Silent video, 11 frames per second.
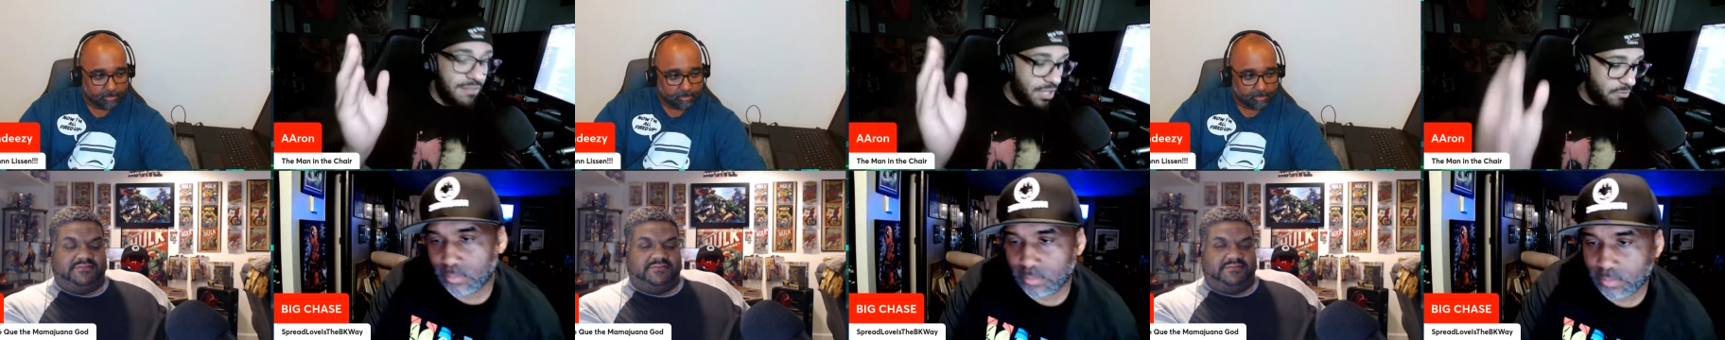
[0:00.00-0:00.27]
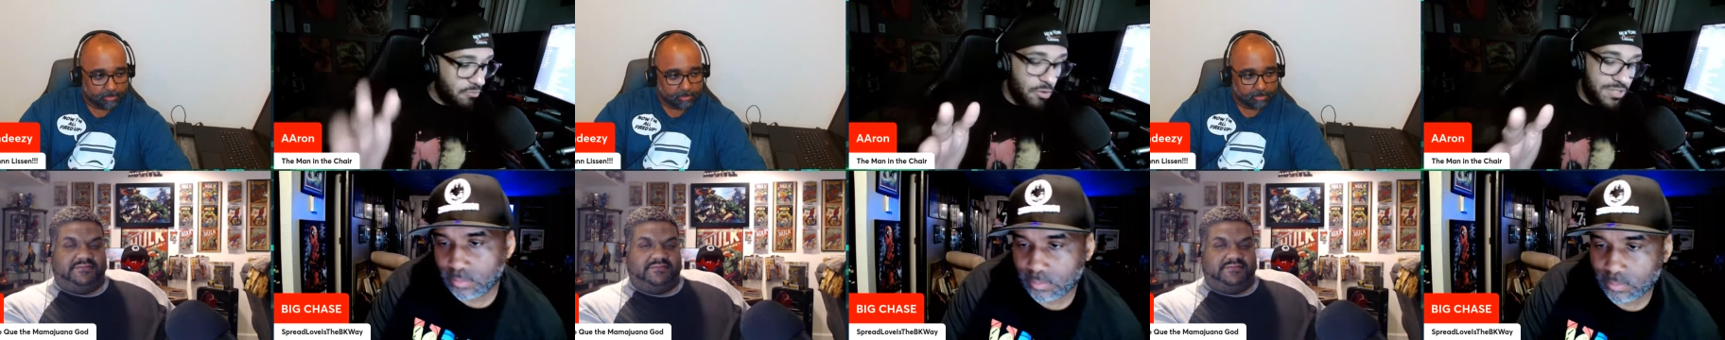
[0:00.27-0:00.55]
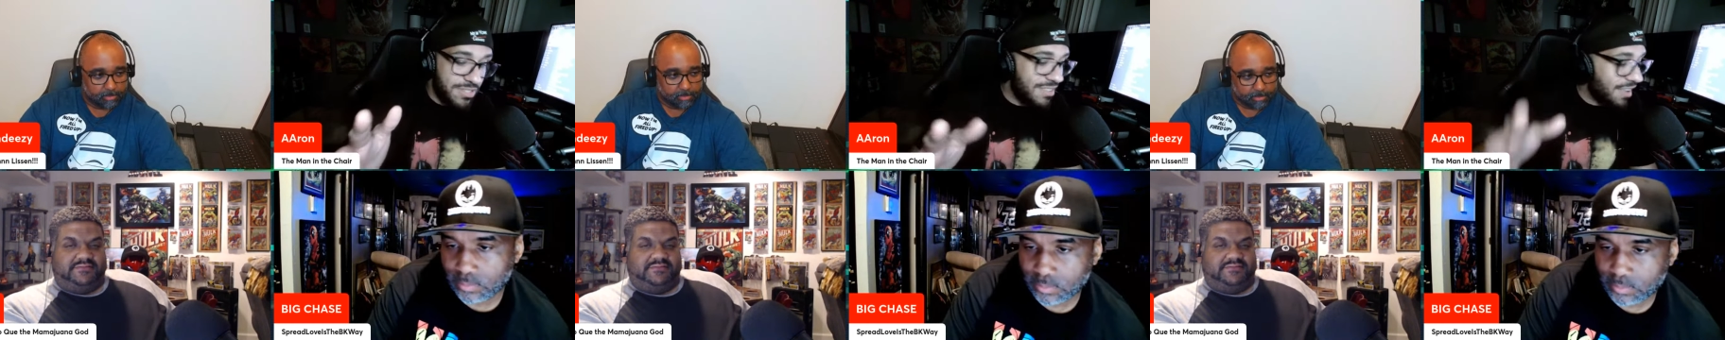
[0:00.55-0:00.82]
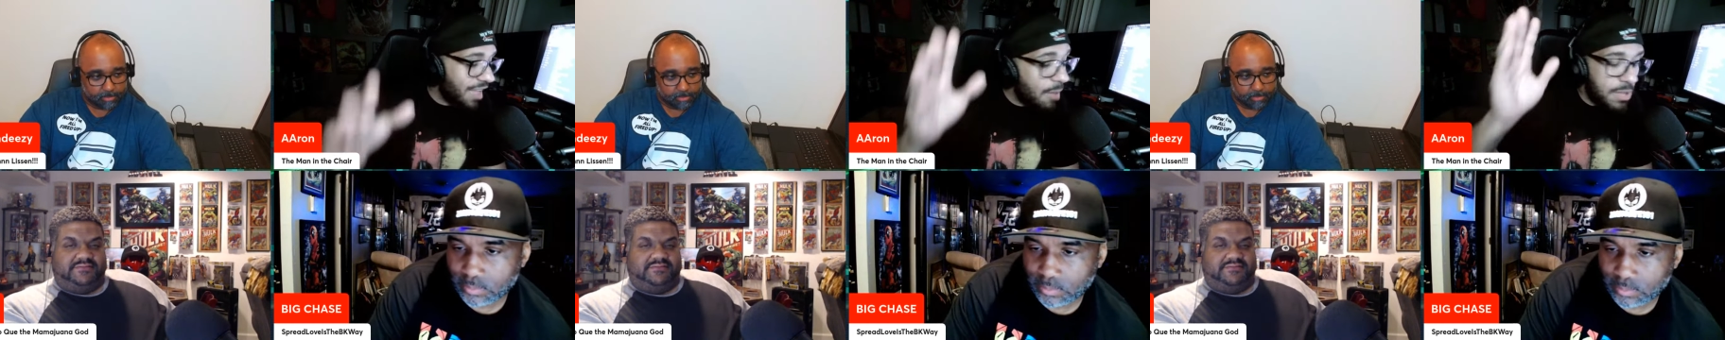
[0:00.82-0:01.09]
Speaker 1: and you roast us in the
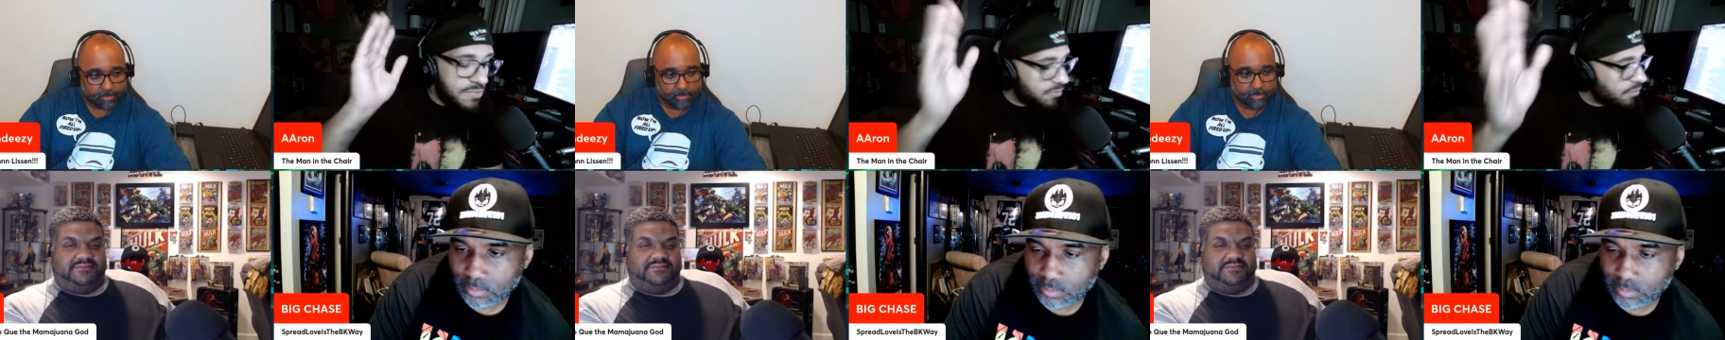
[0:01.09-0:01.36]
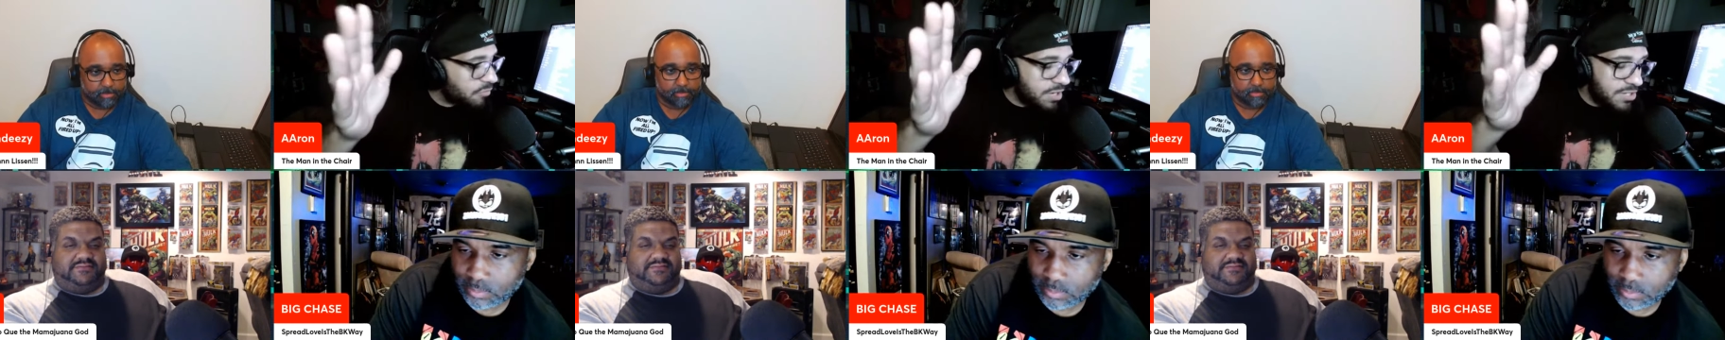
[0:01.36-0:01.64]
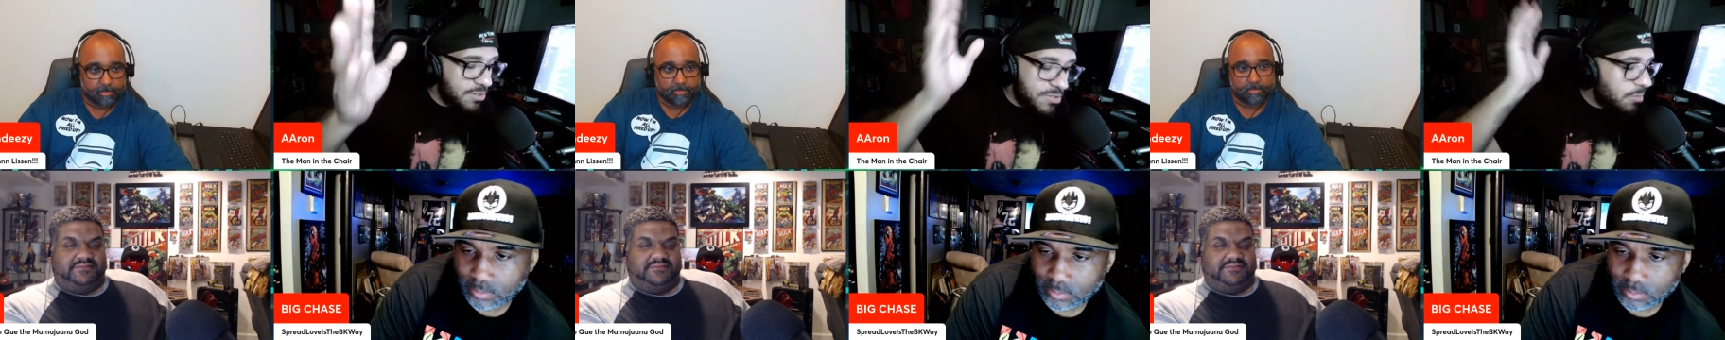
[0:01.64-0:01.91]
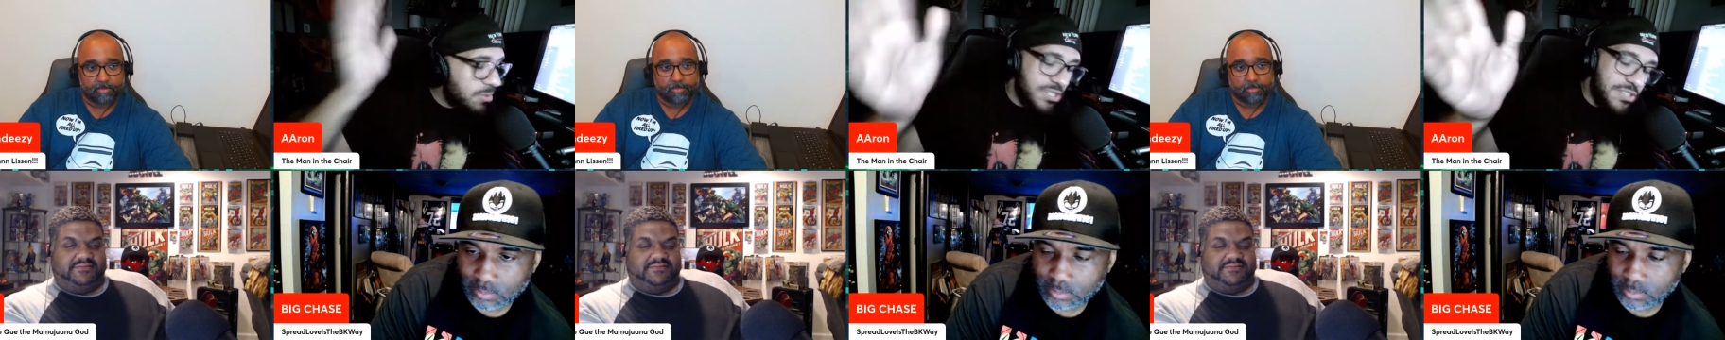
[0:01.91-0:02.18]
comments, feel free to do so.
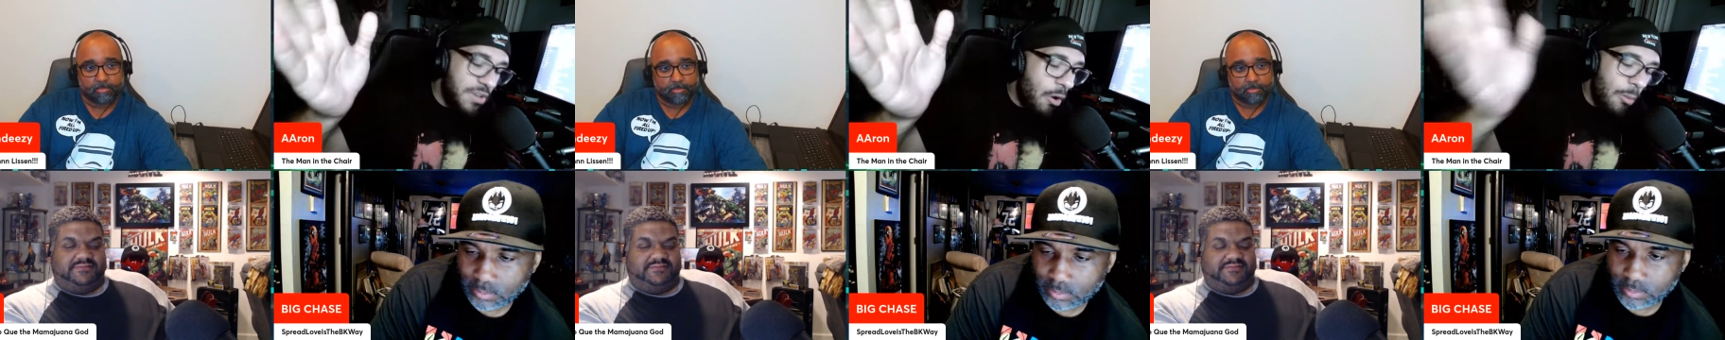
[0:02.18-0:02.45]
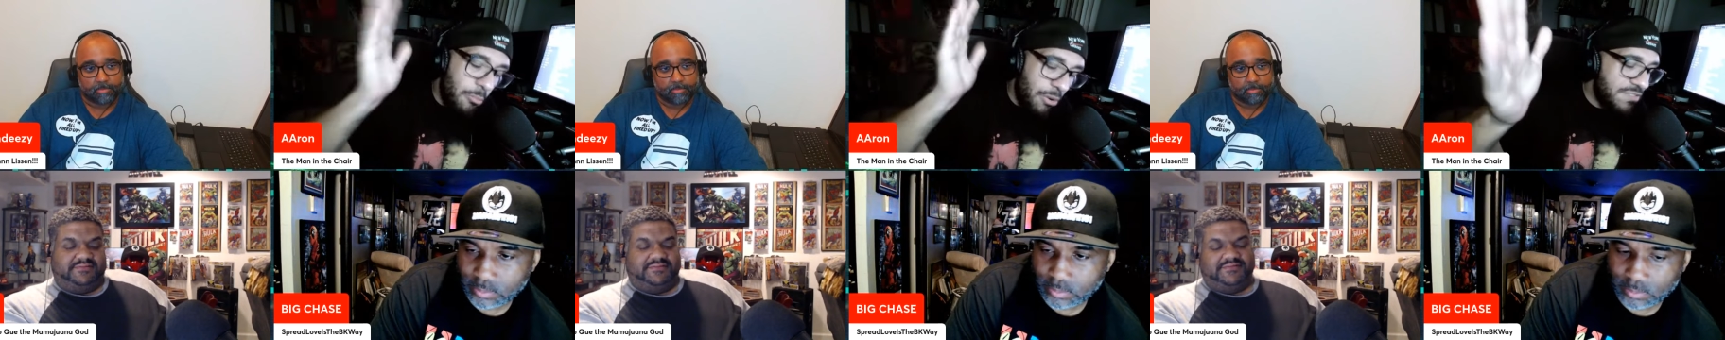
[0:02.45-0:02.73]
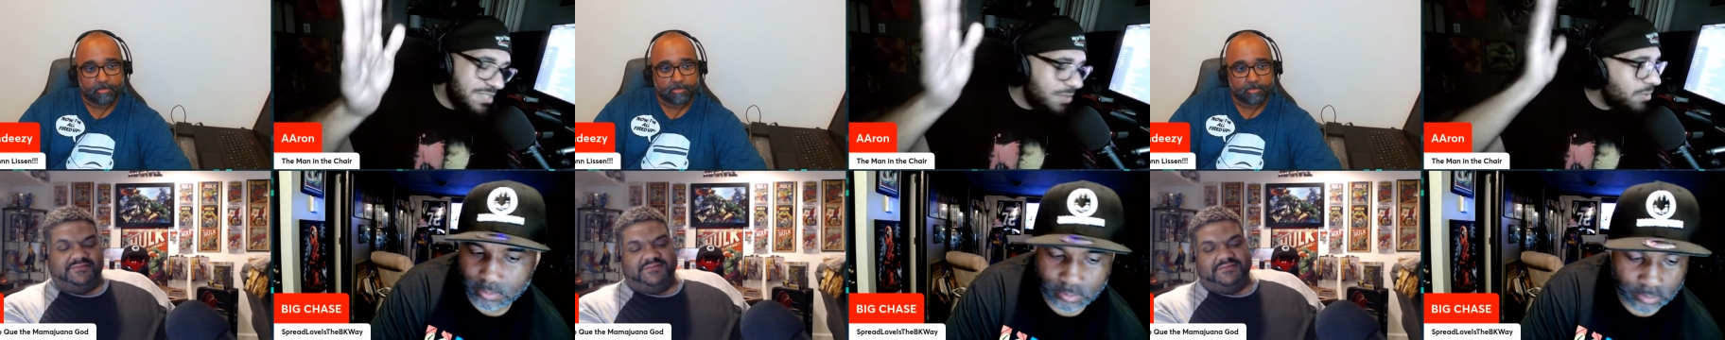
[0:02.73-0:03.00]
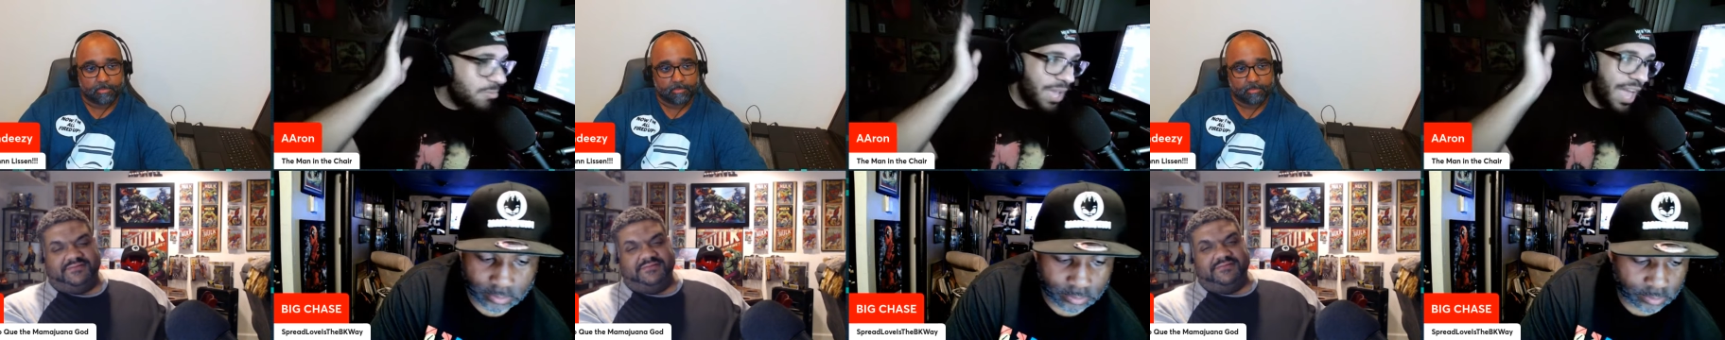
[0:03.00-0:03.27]
But just know I'm prefacing
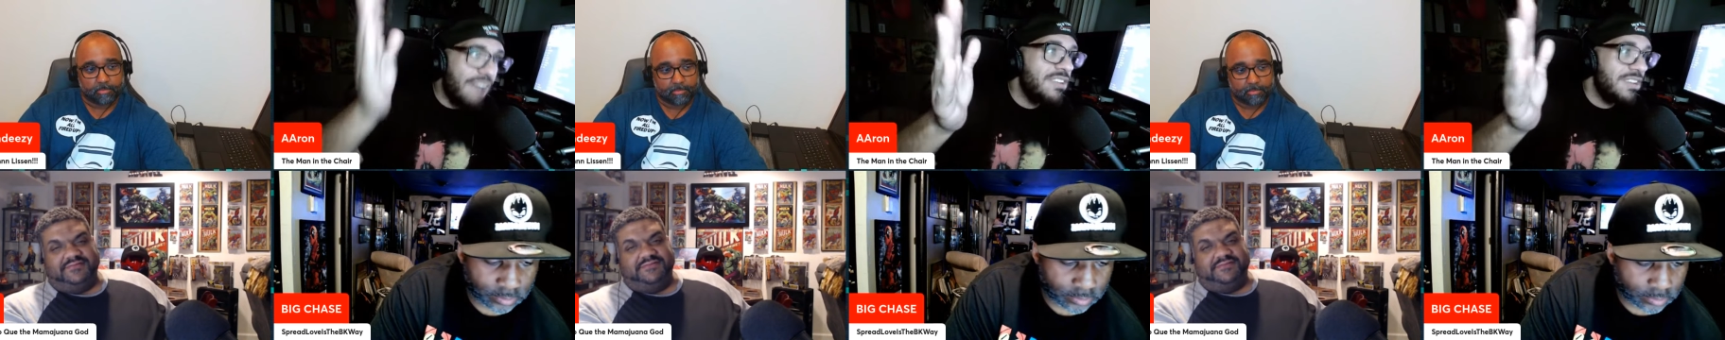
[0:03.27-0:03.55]
with we haven't